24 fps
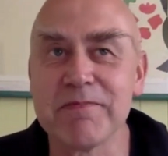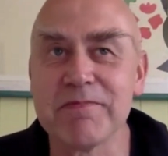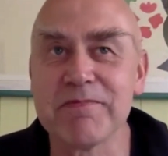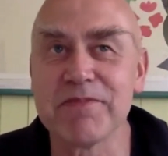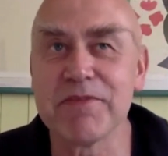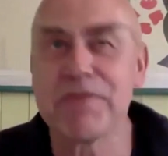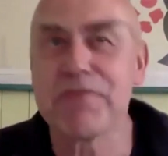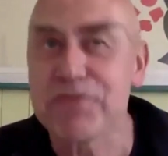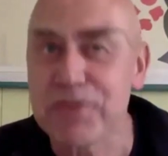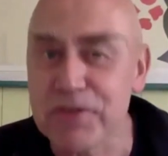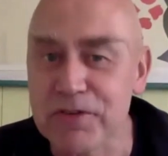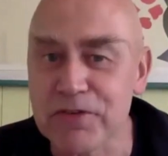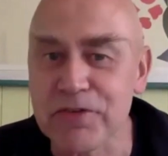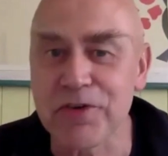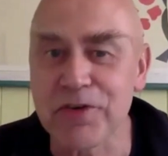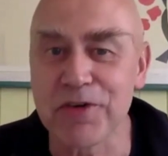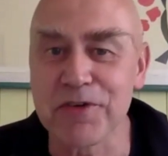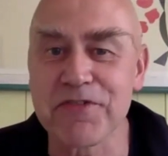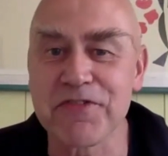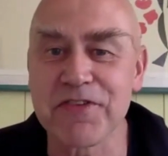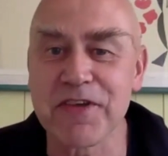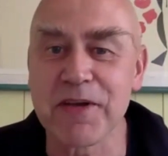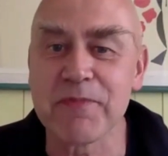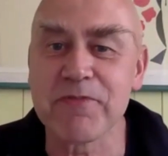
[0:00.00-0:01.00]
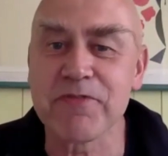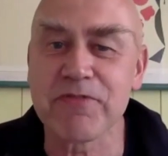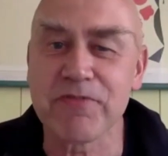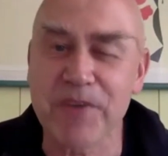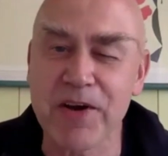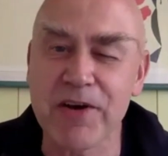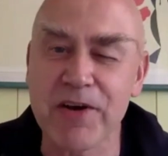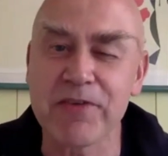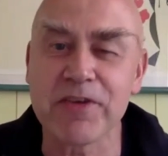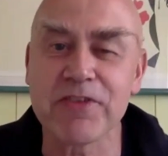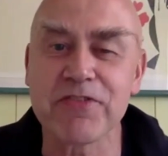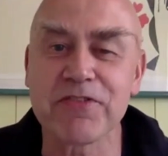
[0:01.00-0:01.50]
different concepts,
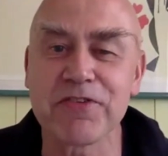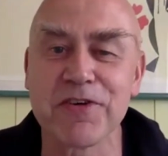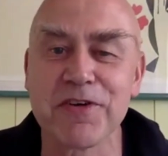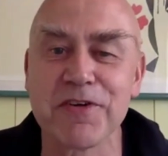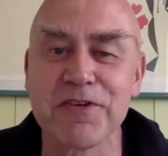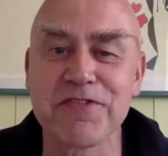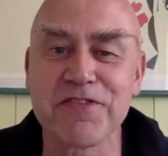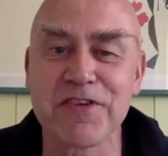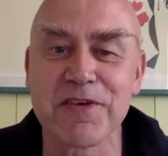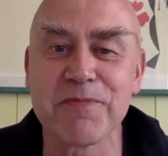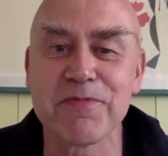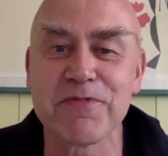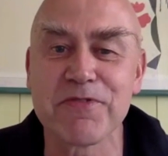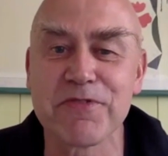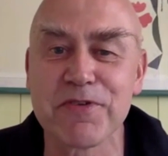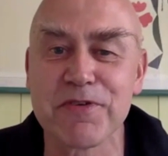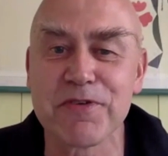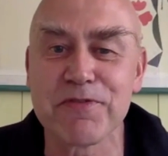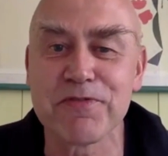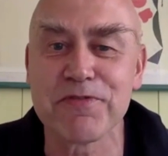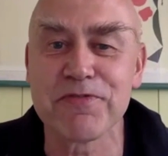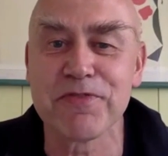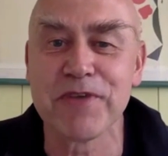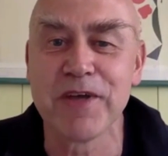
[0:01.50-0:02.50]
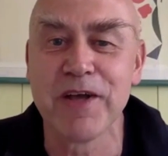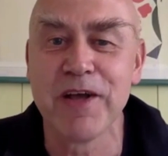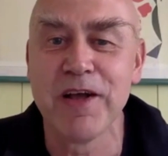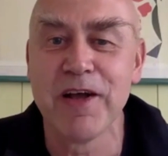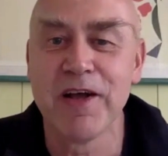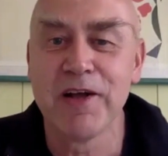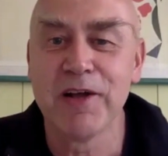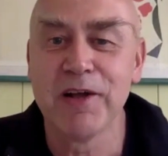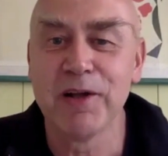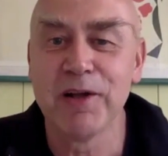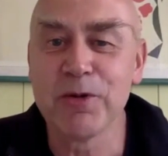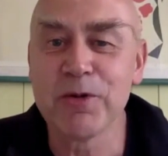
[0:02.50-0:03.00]
various concepts of
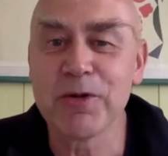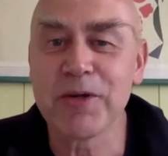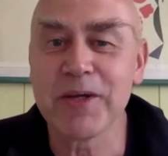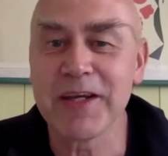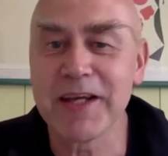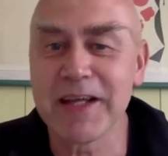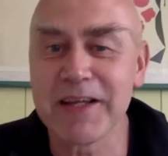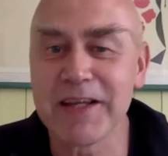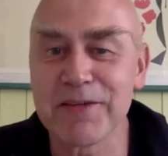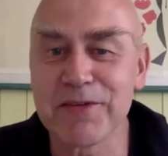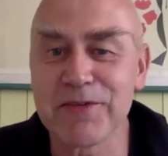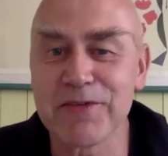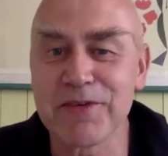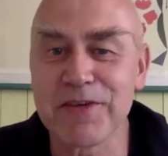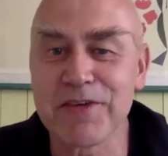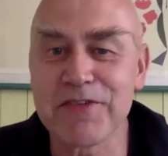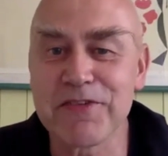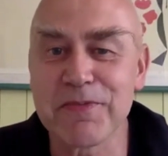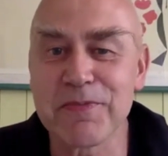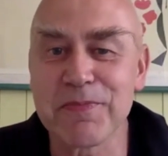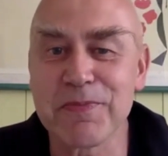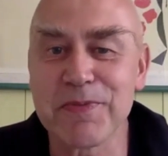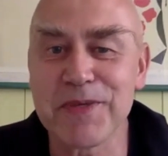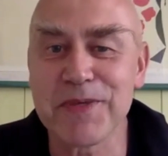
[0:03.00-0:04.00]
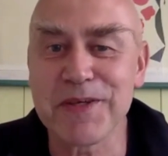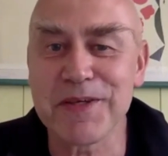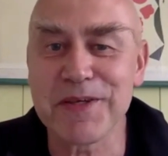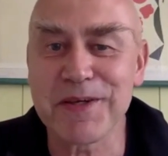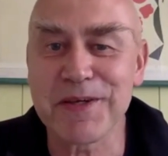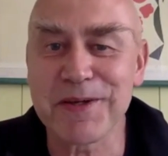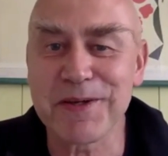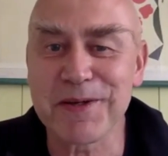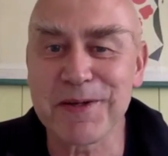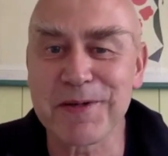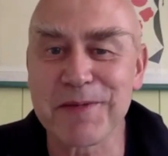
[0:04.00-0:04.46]
looking at the recipe.